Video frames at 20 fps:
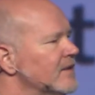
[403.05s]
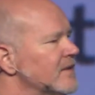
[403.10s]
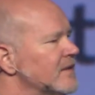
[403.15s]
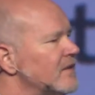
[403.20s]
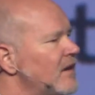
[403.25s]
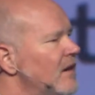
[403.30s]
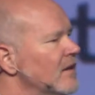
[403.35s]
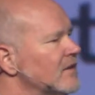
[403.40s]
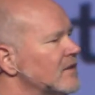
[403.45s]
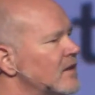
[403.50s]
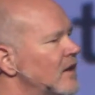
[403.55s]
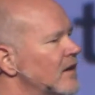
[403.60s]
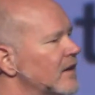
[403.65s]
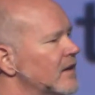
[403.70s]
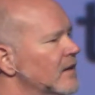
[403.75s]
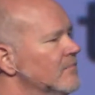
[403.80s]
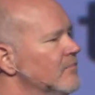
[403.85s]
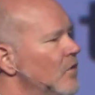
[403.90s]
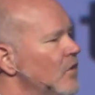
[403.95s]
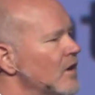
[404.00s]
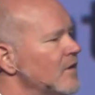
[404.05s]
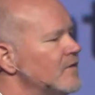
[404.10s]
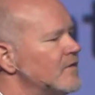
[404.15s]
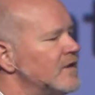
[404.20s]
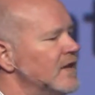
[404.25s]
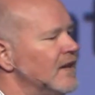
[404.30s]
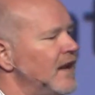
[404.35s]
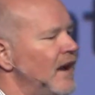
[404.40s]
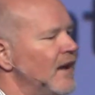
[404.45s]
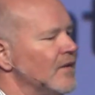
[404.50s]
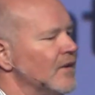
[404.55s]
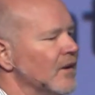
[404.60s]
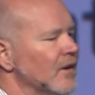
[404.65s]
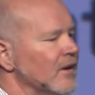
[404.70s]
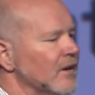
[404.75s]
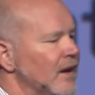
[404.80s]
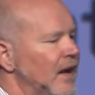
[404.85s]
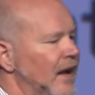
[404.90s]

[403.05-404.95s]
it's all starting to morph together.